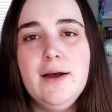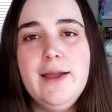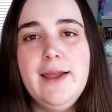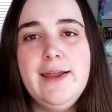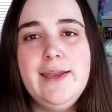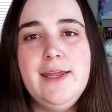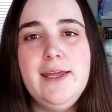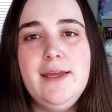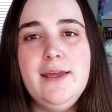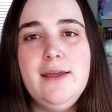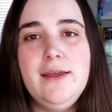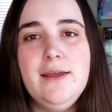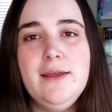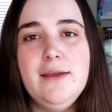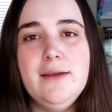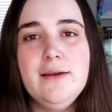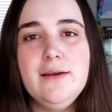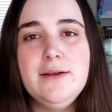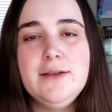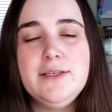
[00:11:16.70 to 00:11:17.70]

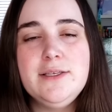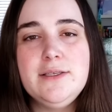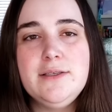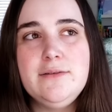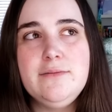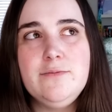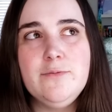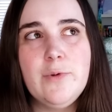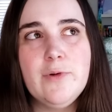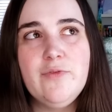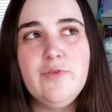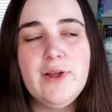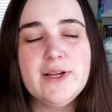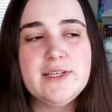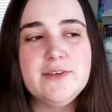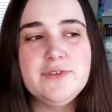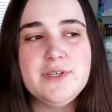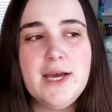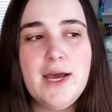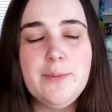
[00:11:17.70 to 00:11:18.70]
any
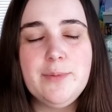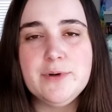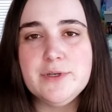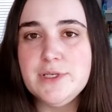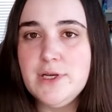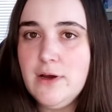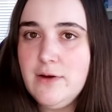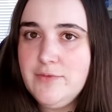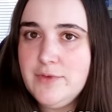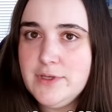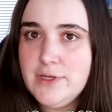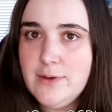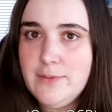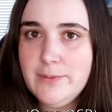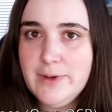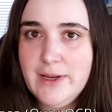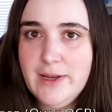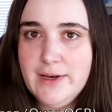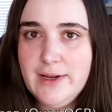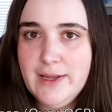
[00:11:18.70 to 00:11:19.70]
reflective toppers off the top of
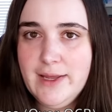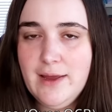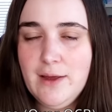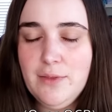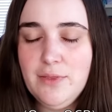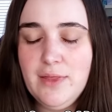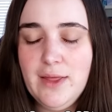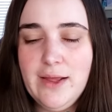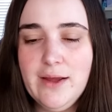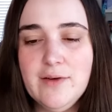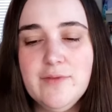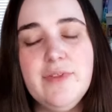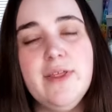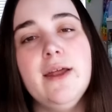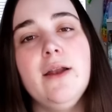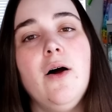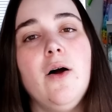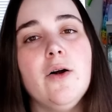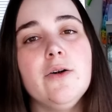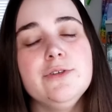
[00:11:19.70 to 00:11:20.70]
my head I can't think of
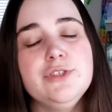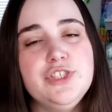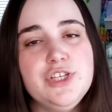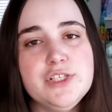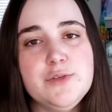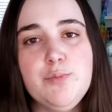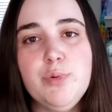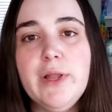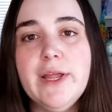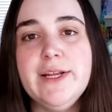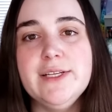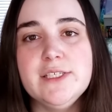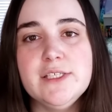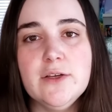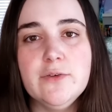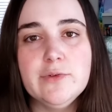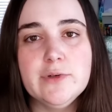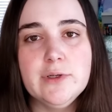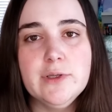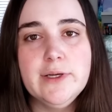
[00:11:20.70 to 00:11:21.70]
that aren't just plain
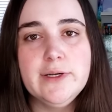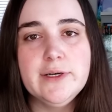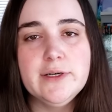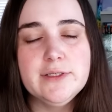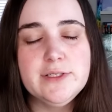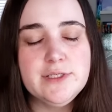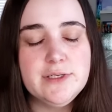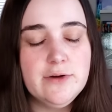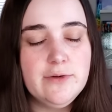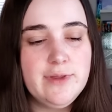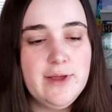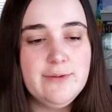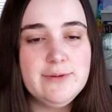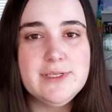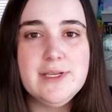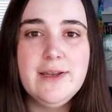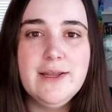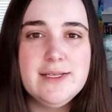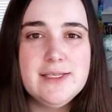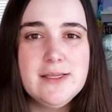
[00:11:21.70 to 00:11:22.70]
silver glitter. So that was
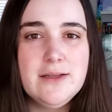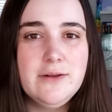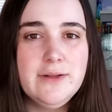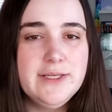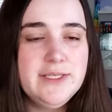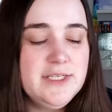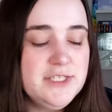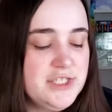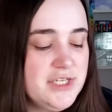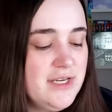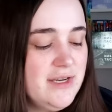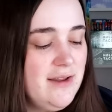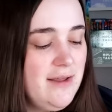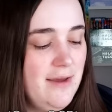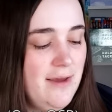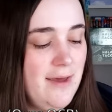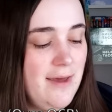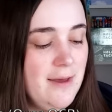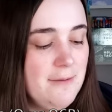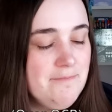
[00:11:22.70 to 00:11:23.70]
a nice little addition,
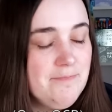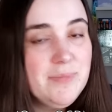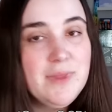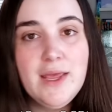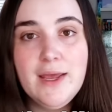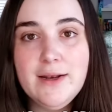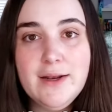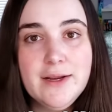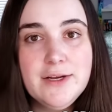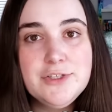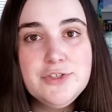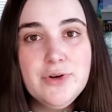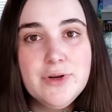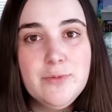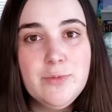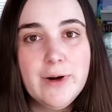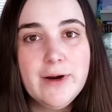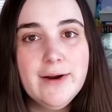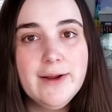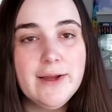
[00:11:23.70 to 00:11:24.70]
and I enjoyed
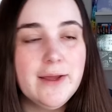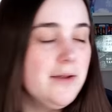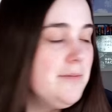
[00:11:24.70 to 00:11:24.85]
wearing